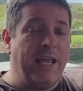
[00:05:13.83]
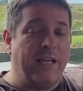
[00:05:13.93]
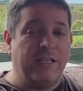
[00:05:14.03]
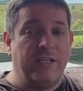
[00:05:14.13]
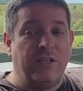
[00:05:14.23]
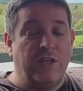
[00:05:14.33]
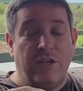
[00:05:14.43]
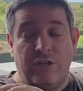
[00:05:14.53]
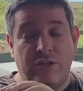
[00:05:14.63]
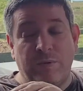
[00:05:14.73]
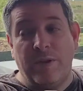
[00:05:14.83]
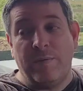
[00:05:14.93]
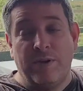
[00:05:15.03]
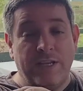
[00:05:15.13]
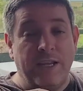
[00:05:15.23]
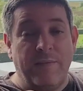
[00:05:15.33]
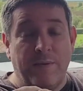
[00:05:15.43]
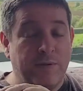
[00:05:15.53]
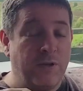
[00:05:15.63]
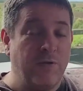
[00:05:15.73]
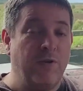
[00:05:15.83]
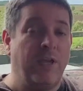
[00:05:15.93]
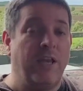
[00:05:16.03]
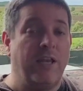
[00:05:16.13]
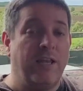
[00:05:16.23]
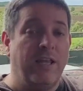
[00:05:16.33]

and I said, "Can you just put them? I'm going to take them, but I'm still looking."